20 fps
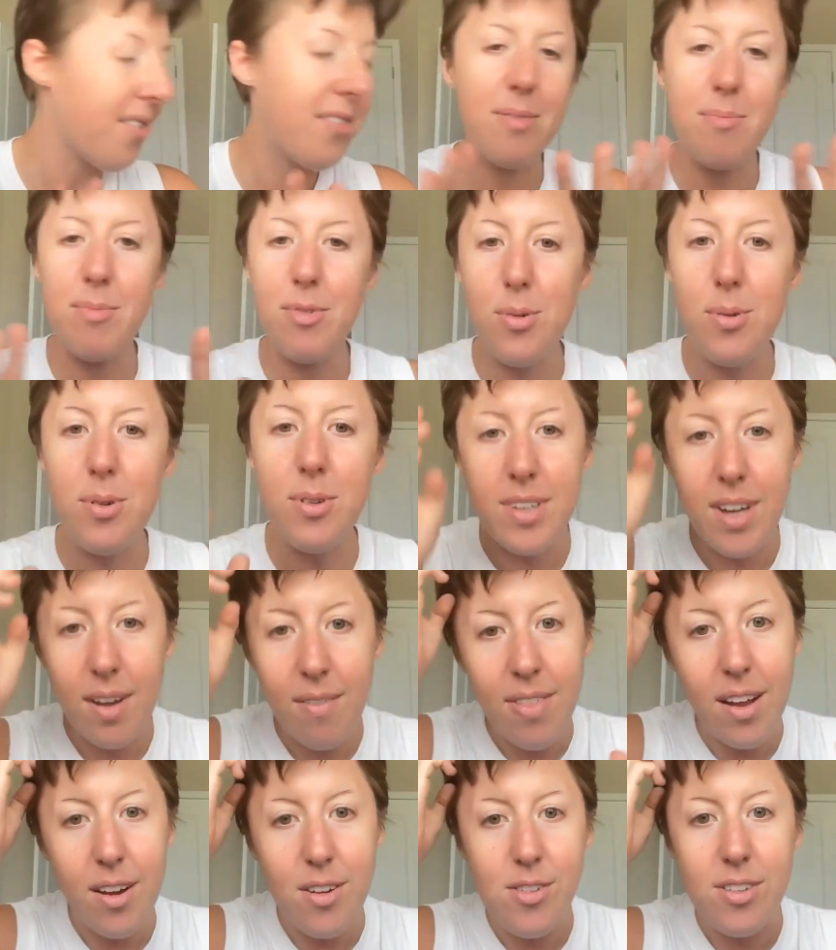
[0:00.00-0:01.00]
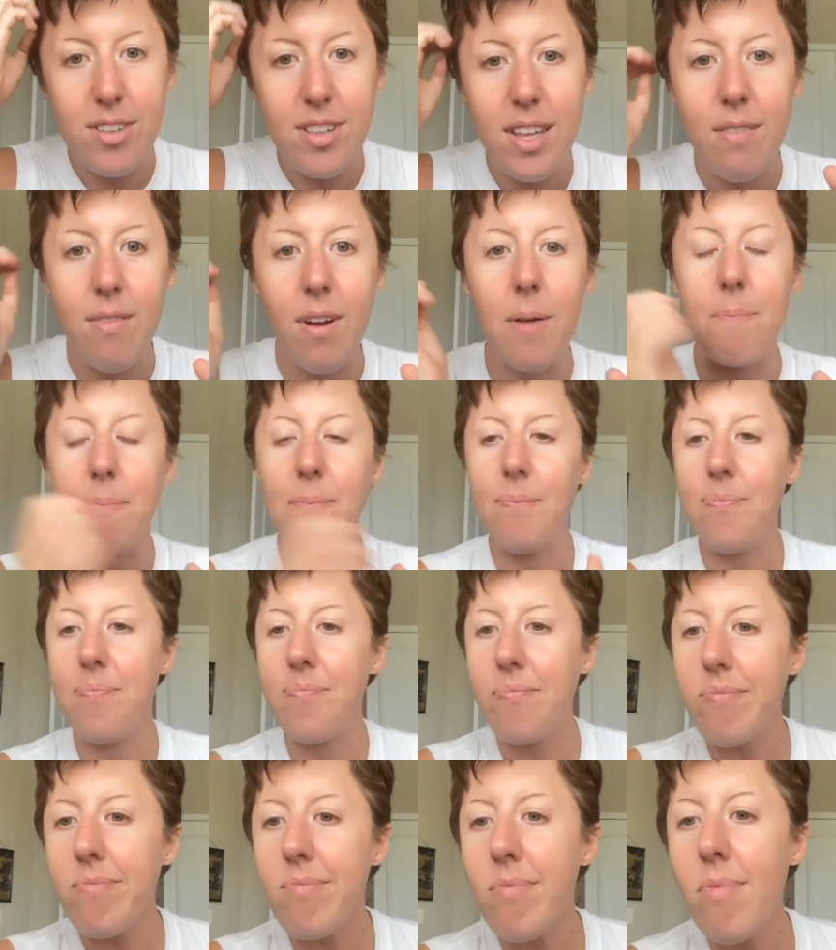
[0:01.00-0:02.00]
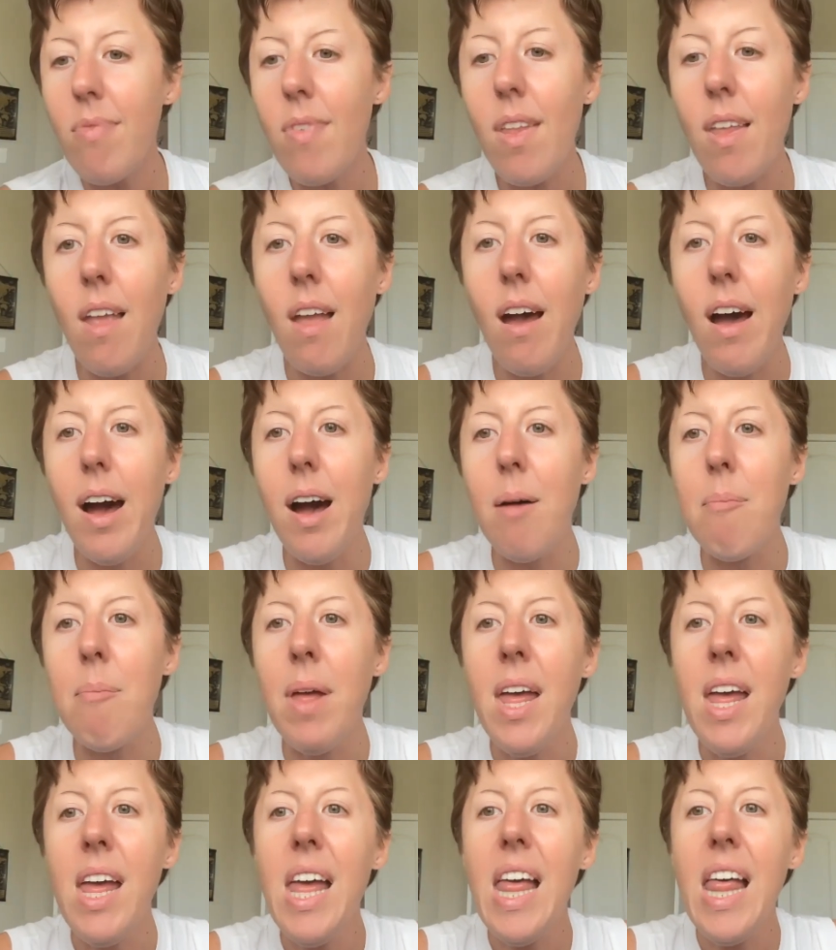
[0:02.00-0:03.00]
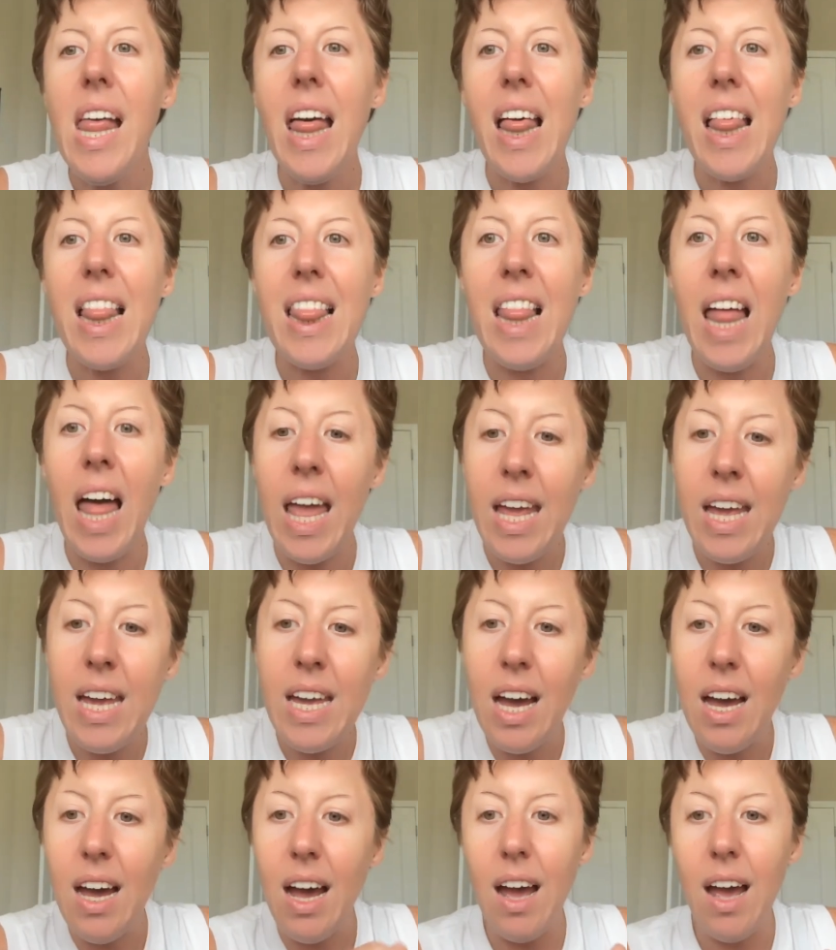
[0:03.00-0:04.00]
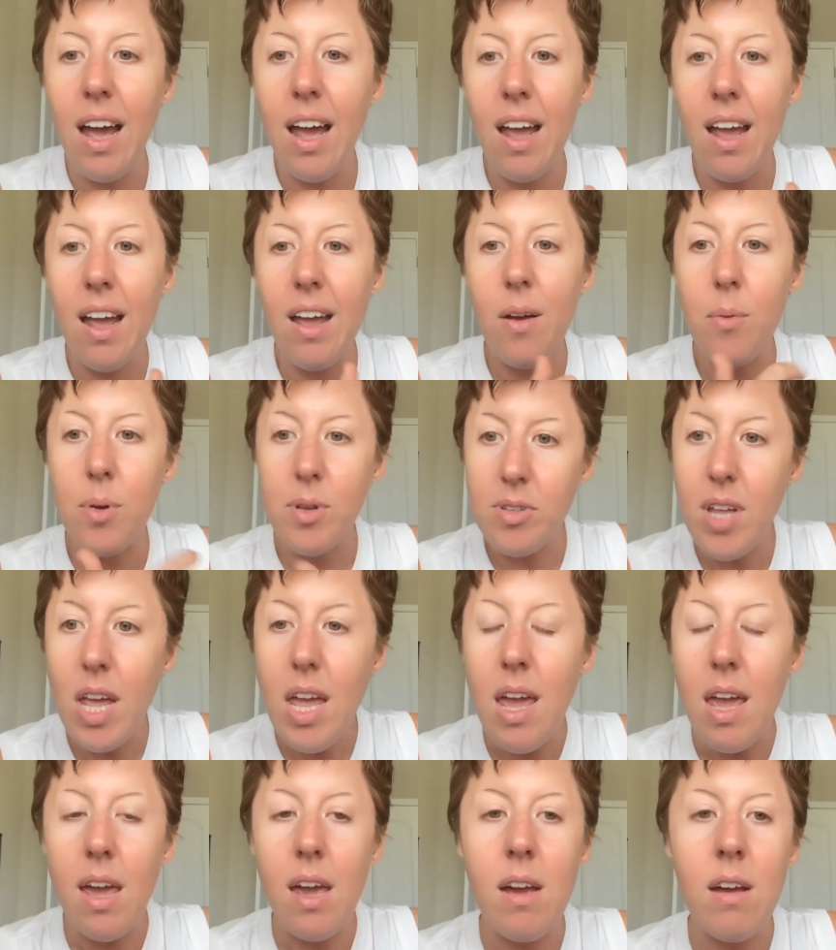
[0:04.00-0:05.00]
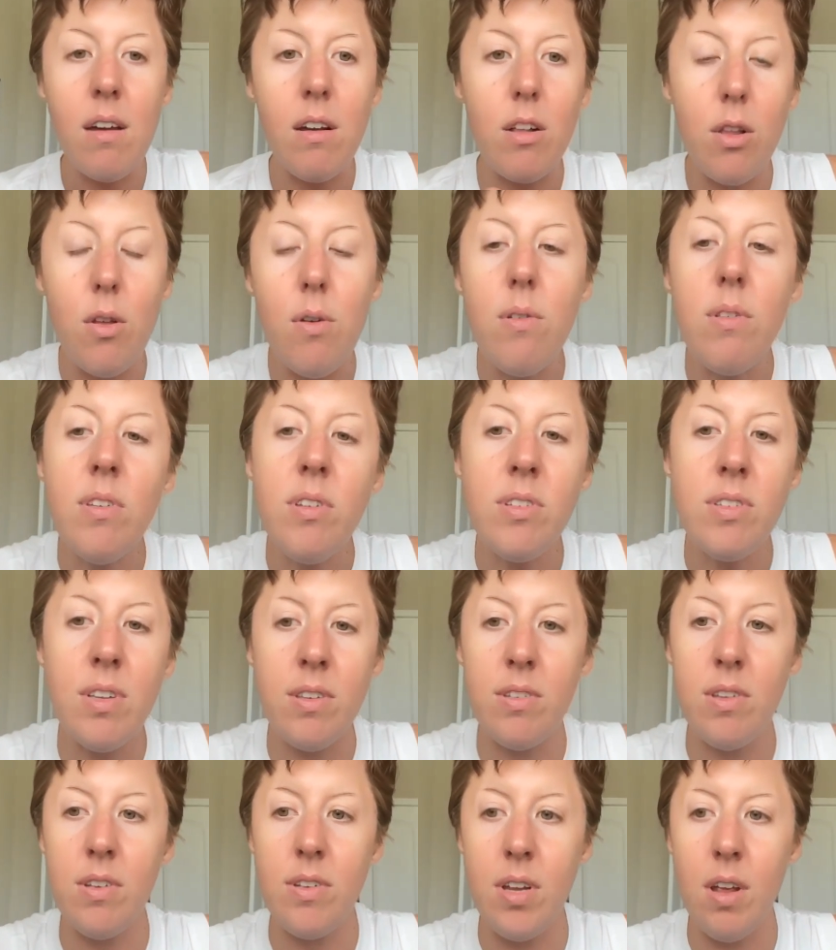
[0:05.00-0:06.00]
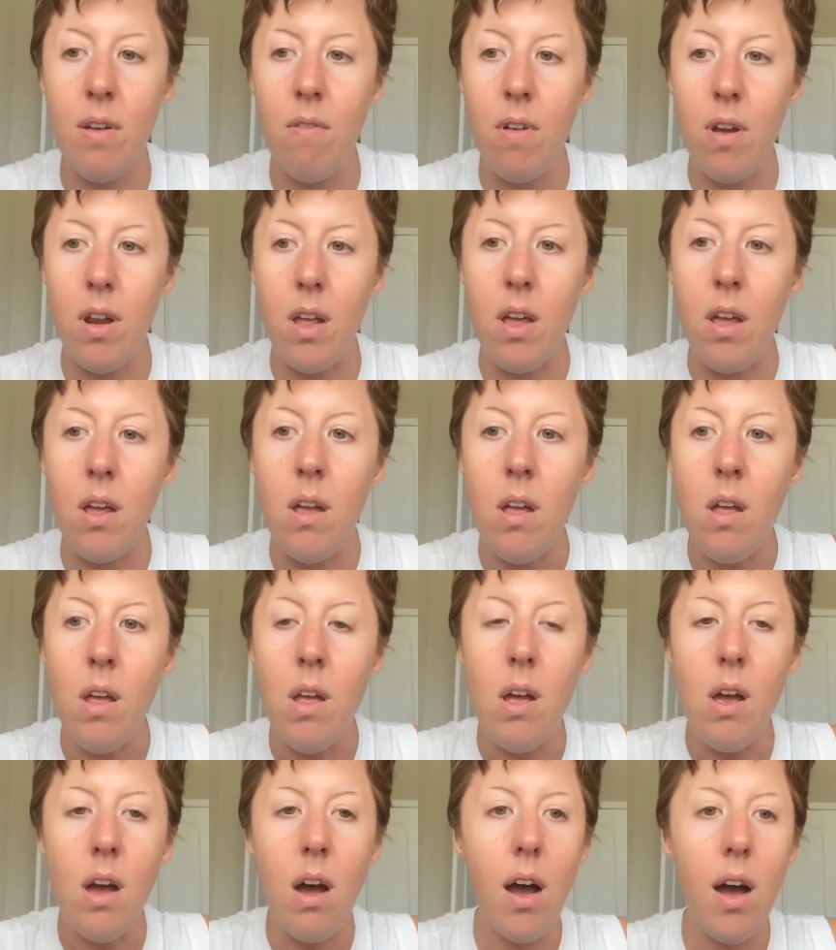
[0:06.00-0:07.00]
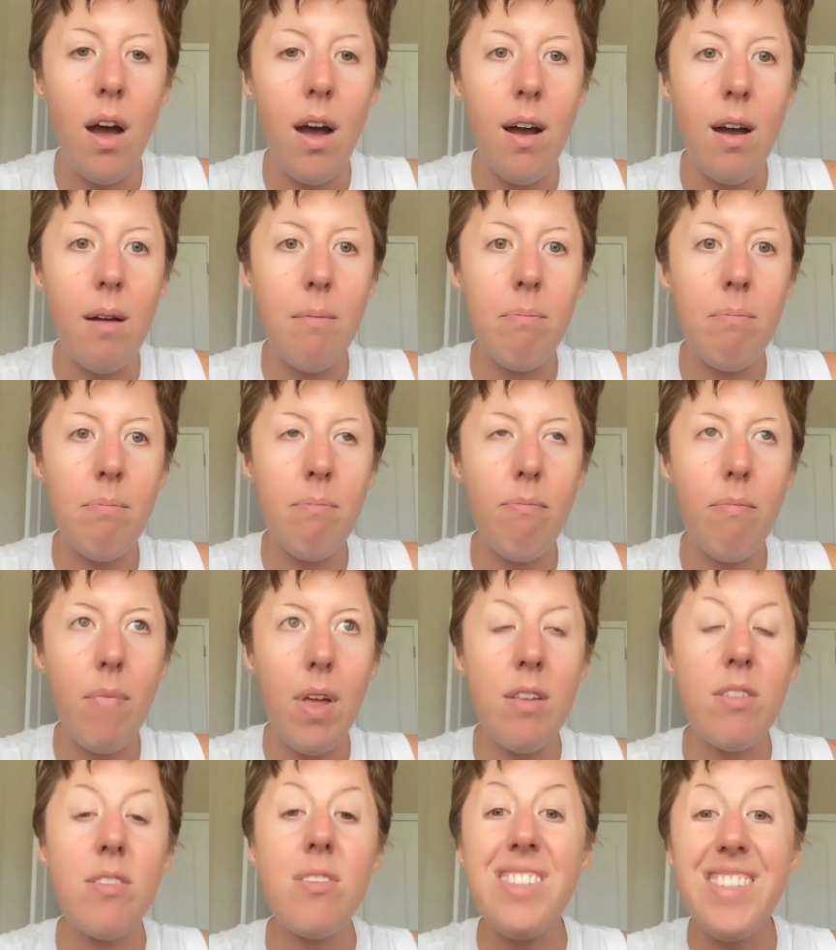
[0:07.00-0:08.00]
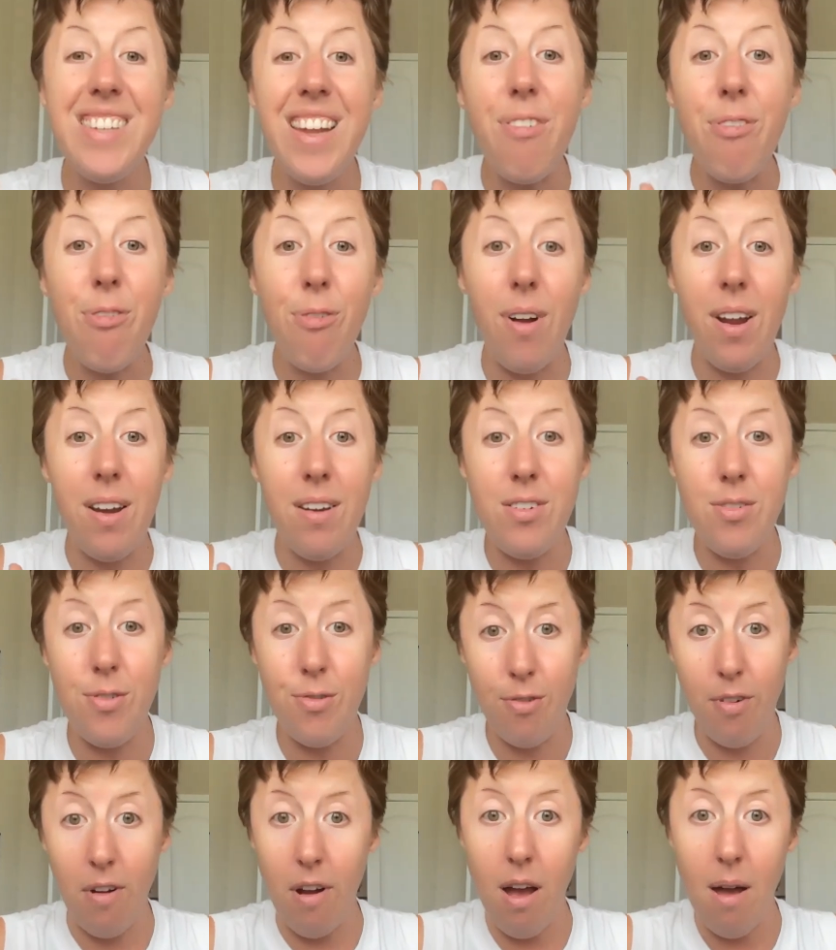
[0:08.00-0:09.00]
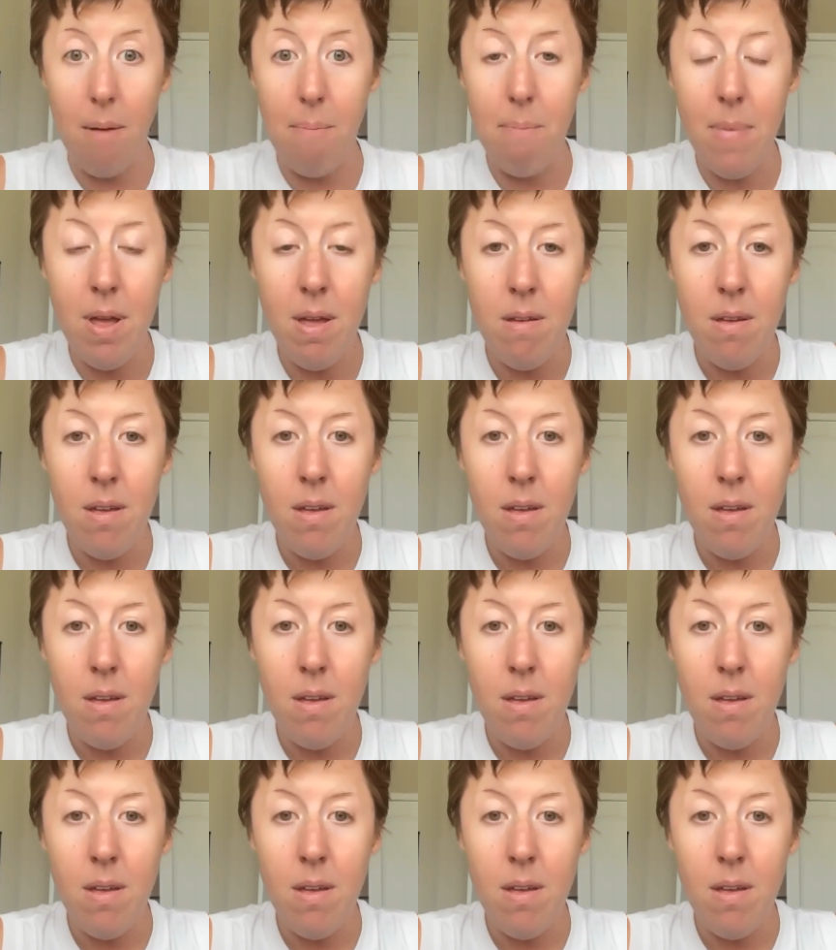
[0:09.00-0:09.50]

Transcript: some school stuff there. Just leave it. Um, like I was saying, gluten sensitivity is different from